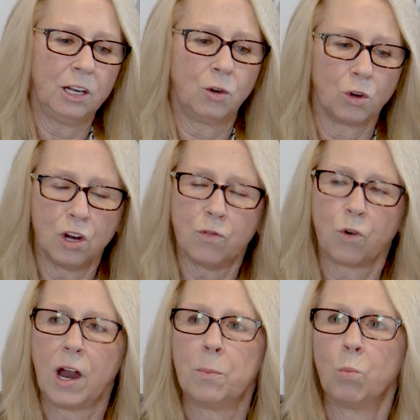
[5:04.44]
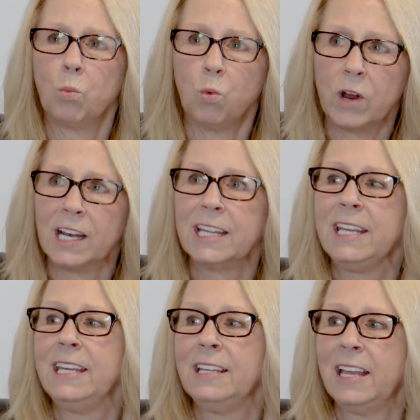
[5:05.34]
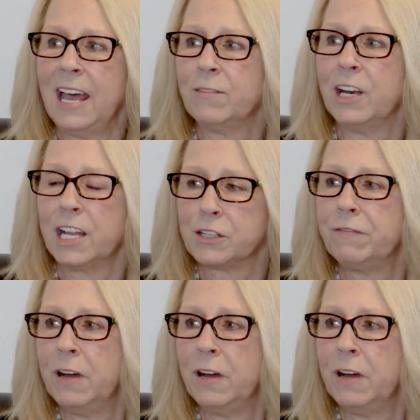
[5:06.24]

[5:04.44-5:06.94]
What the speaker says: in a groove where I'm really having lots of